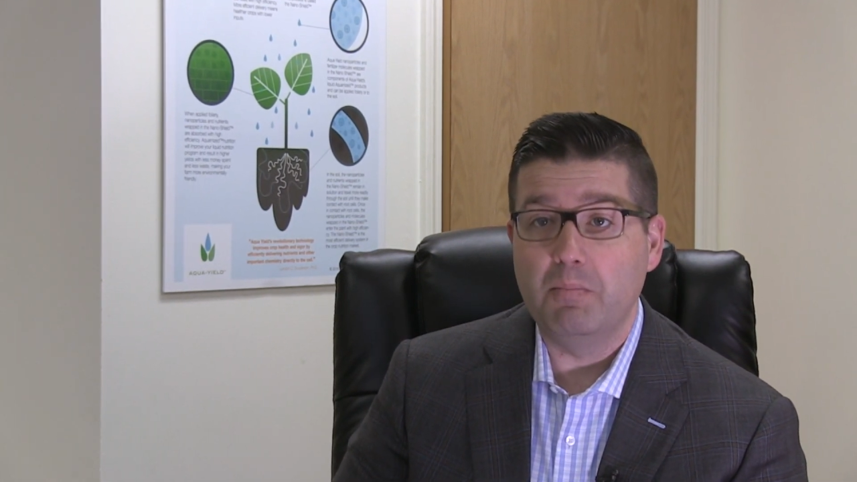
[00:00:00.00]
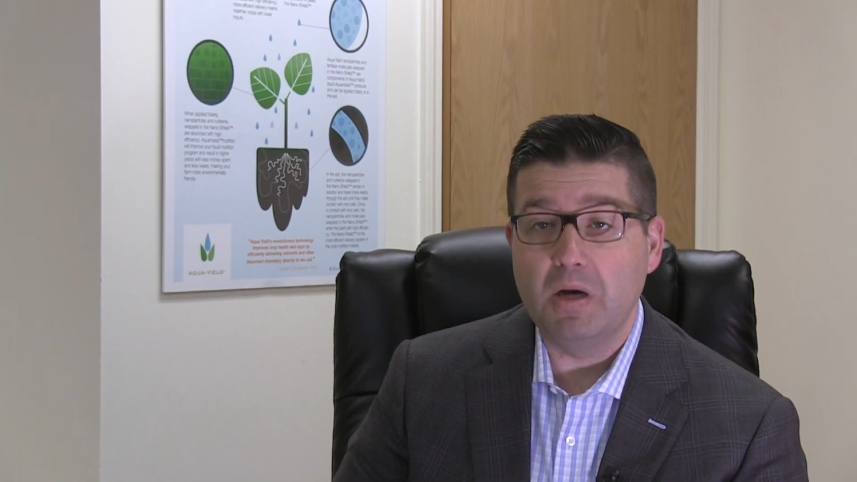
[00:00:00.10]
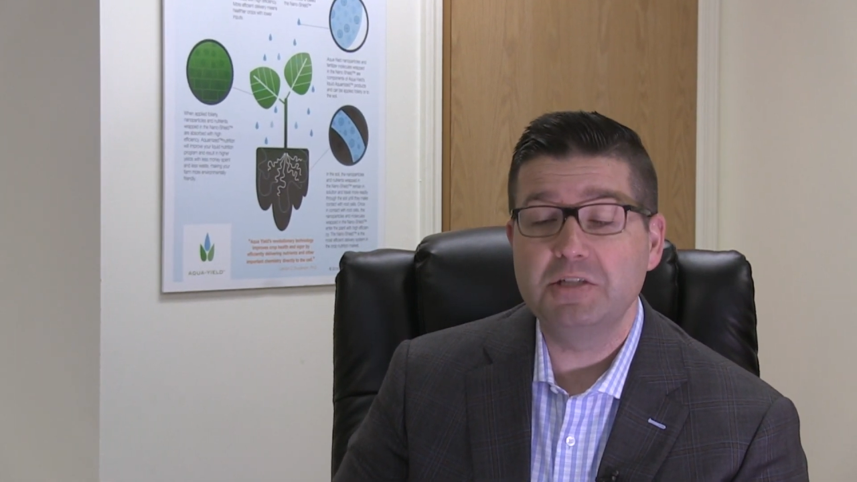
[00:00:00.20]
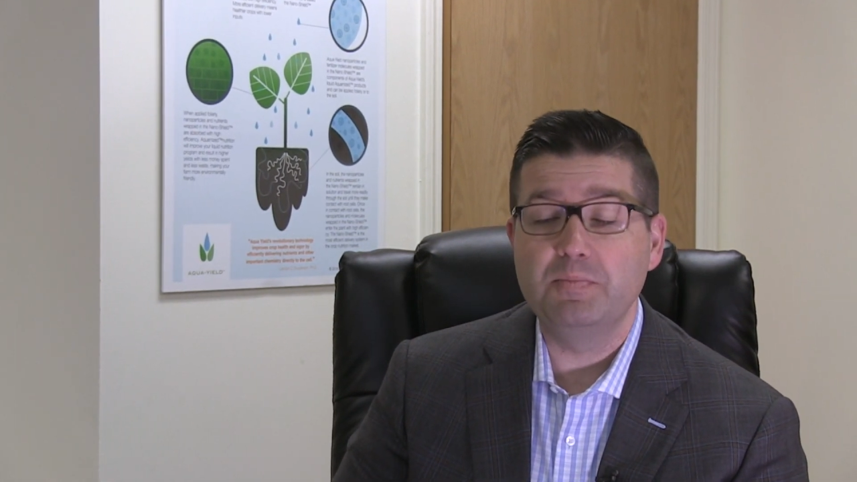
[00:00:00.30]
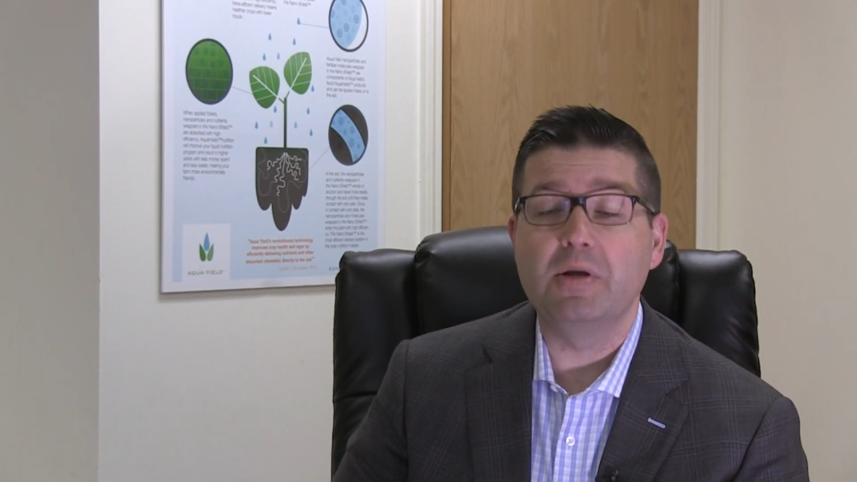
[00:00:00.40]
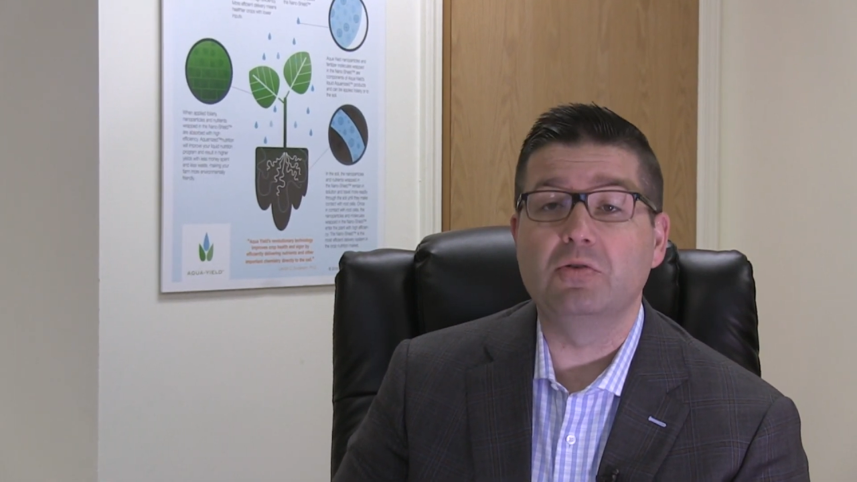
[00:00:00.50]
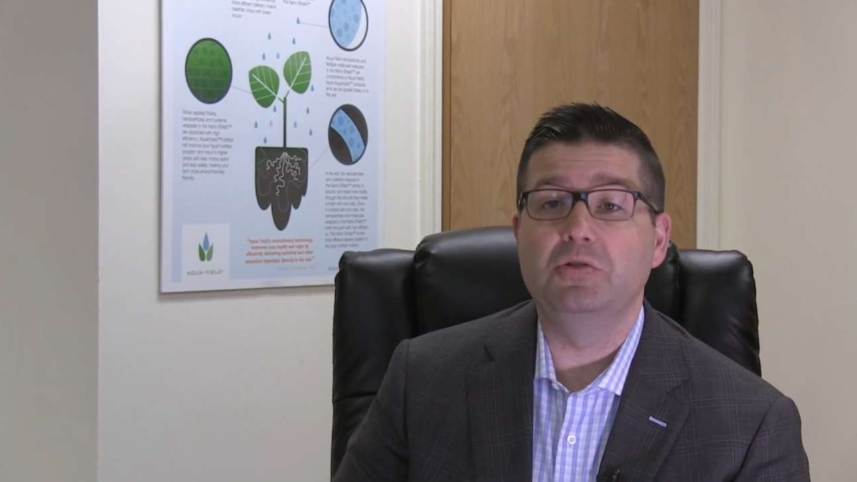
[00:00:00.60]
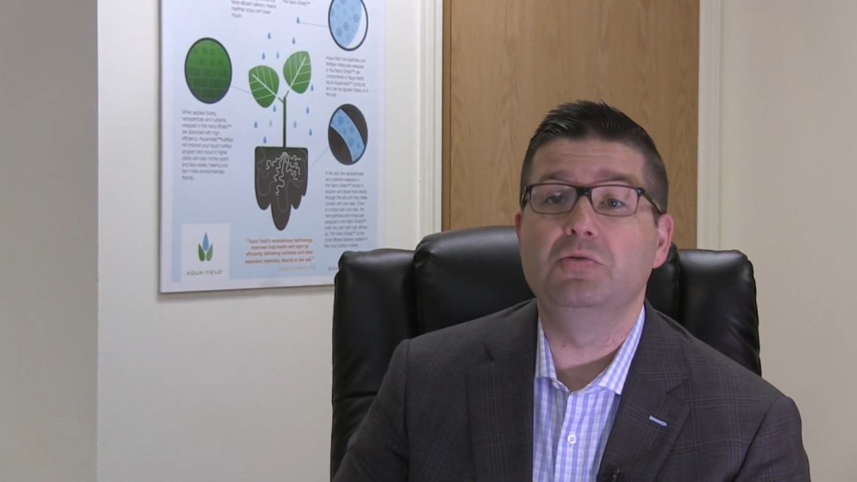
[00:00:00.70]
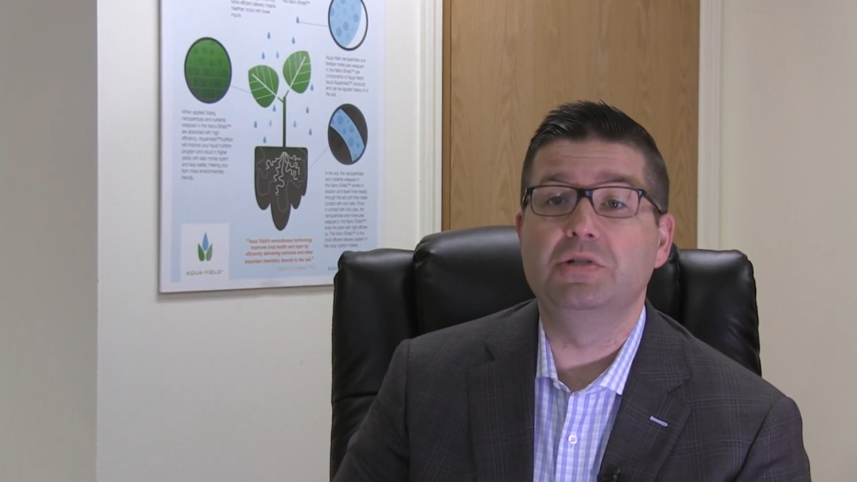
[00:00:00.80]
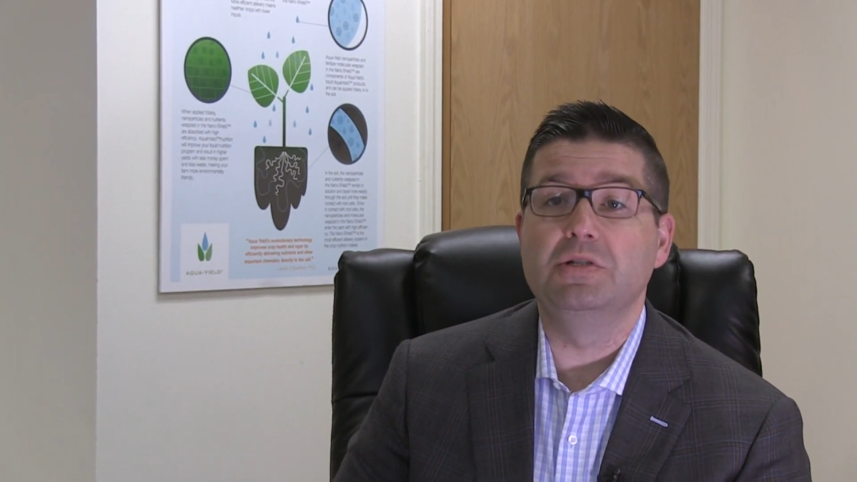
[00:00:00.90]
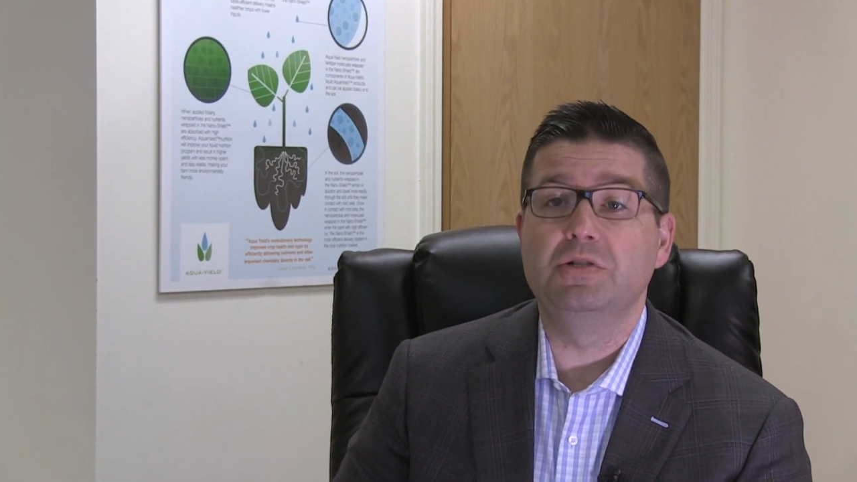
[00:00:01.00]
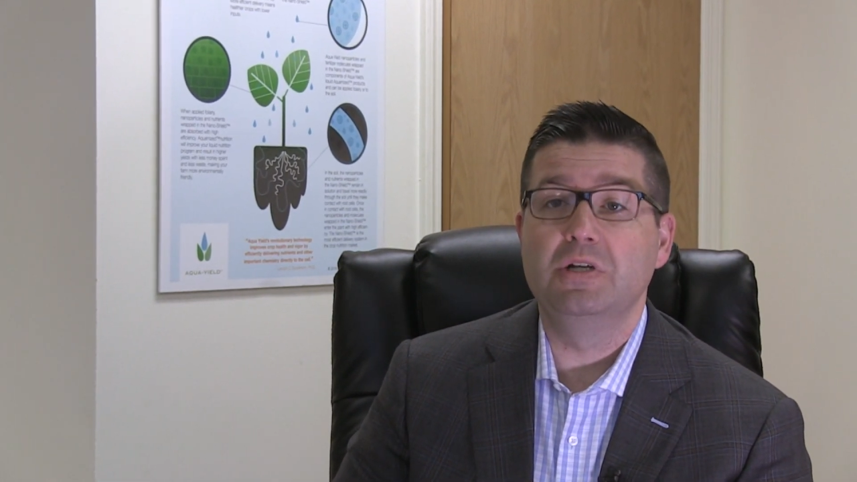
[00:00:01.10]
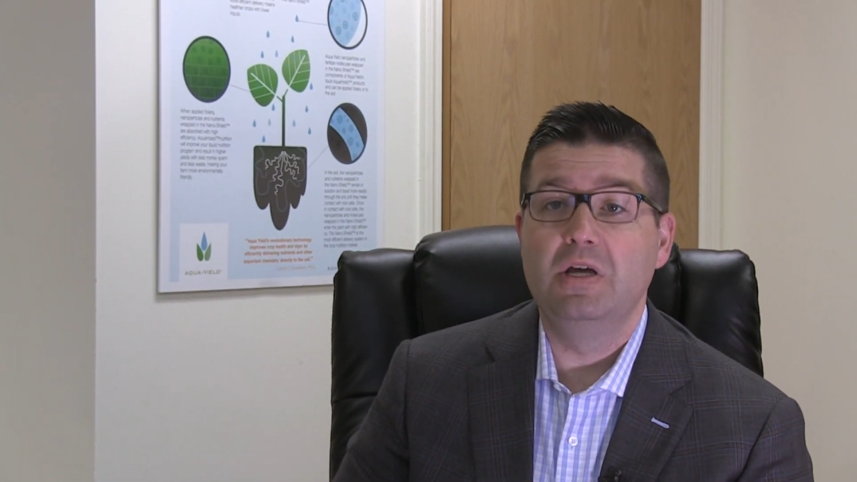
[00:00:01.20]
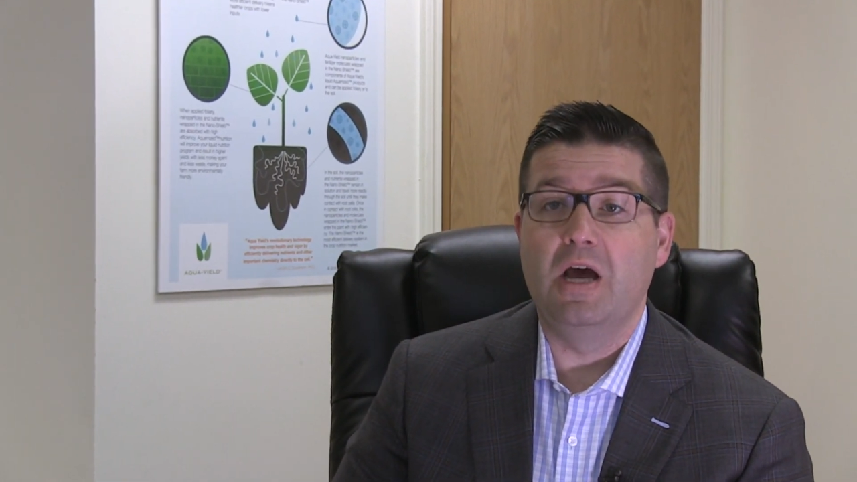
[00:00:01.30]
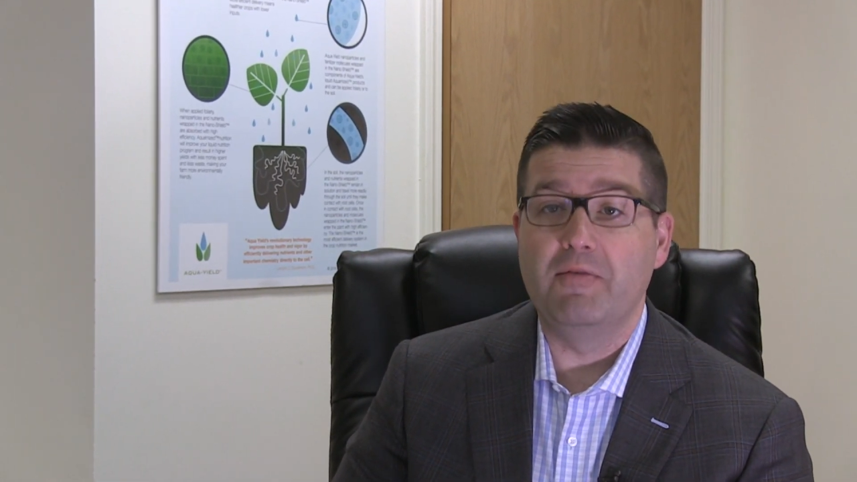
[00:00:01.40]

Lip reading: much better usage